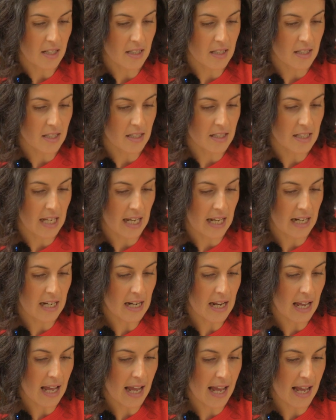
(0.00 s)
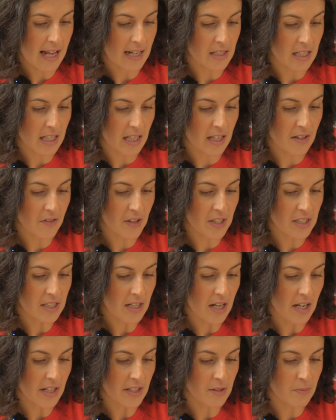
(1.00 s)
to the tin, and if it's
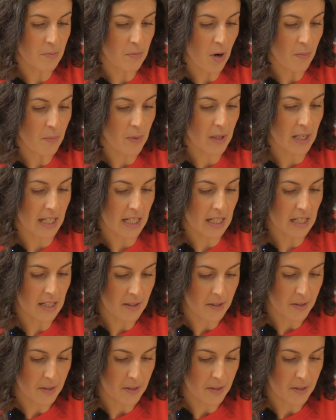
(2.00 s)
lined properly,